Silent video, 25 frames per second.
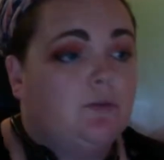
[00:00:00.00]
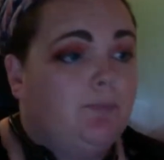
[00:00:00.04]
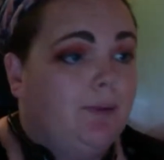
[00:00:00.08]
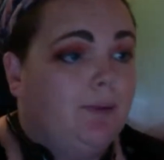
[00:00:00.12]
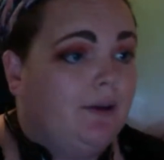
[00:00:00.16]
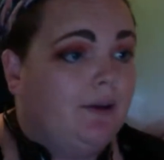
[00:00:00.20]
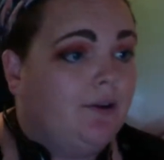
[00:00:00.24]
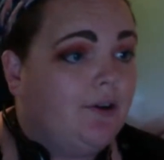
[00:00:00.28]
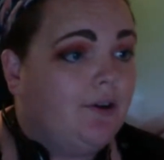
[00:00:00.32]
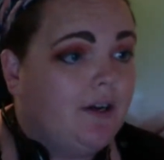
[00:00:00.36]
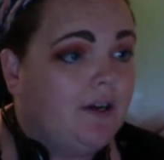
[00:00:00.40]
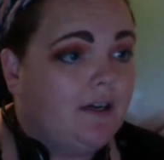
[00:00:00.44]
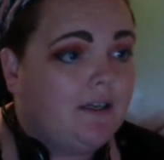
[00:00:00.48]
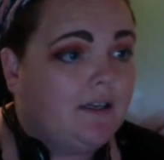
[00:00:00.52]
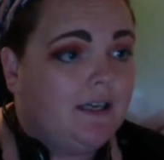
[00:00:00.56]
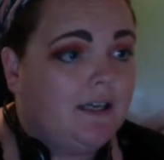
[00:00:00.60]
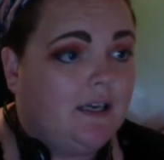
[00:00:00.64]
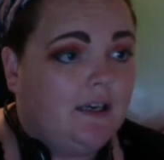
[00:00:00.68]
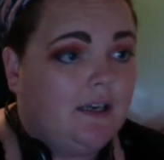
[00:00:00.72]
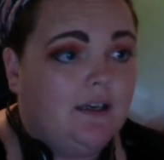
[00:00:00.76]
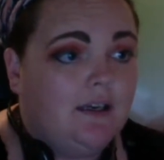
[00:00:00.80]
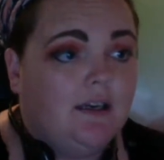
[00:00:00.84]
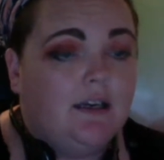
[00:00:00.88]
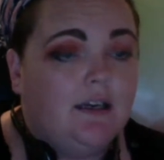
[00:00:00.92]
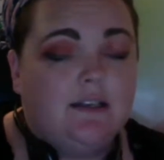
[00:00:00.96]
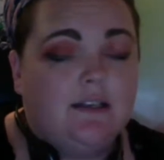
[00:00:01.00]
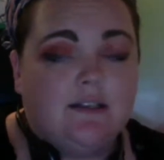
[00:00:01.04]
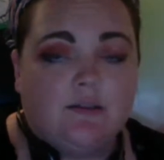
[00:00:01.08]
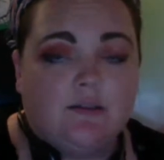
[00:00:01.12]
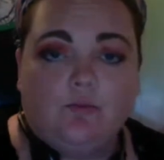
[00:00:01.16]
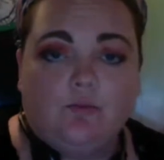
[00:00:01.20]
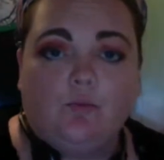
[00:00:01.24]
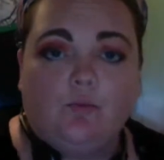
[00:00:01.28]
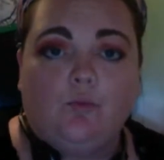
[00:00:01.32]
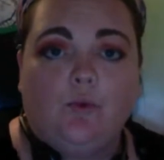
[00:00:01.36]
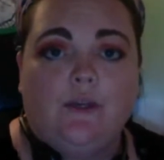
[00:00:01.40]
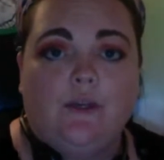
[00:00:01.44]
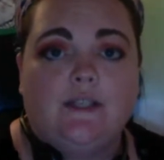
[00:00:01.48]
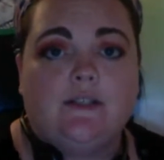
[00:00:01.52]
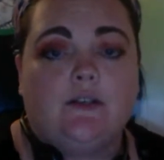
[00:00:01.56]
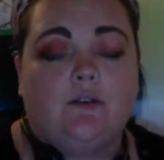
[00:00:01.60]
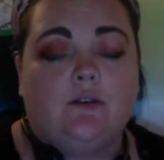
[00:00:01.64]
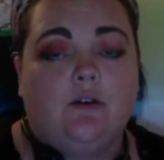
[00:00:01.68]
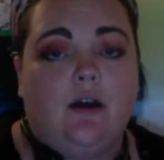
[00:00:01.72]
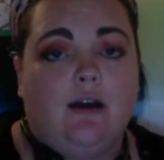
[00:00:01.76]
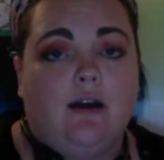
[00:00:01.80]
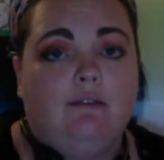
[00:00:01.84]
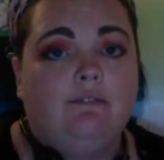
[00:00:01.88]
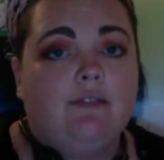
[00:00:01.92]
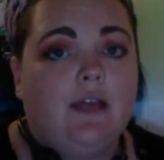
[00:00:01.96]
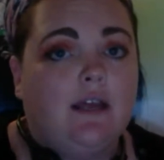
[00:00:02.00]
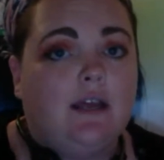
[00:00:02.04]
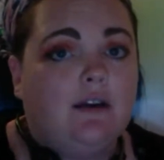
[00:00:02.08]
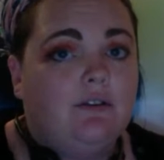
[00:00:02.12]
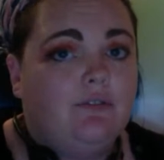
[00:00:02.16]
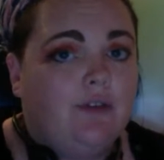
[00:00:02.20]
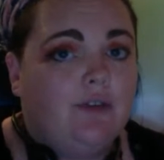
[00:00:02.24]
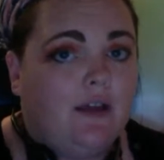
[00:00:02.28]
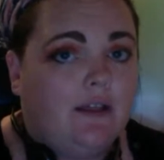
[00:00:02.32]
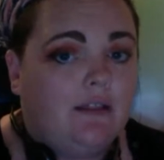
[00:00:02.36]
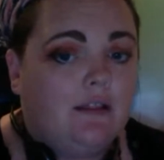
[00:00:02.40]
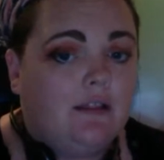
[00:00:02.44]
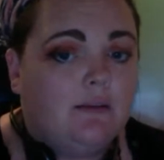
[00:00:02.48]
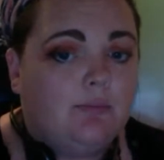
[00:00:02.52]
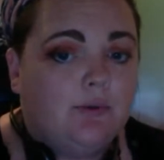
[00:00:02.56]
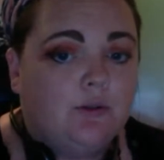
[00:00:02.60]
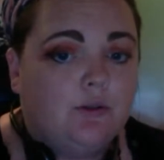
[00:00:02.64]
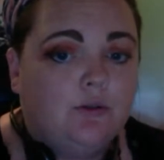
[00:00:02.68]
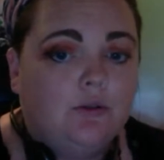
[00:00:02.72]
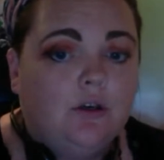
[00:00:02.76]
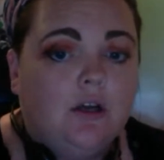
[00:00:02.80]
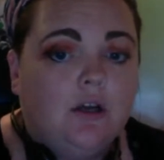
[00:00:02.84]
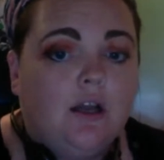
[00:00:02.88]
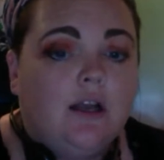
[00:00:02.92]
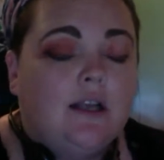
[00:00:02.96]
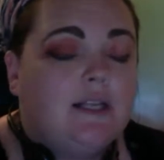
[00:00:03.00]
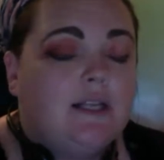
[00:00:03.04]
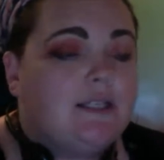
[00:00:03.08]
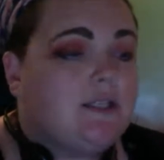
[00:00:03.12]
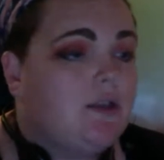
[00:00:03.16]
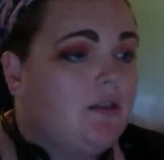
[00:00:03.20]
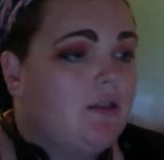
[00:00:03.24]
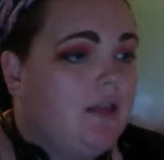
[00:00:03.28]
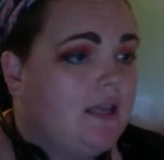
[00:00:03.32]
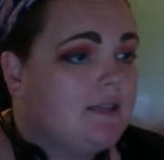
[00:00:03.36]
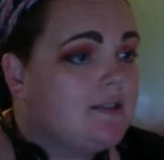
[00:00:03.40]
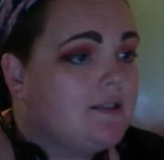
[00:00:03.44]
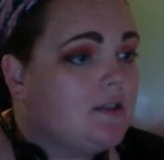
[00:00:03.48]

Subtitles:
the Superior kit we still have that available.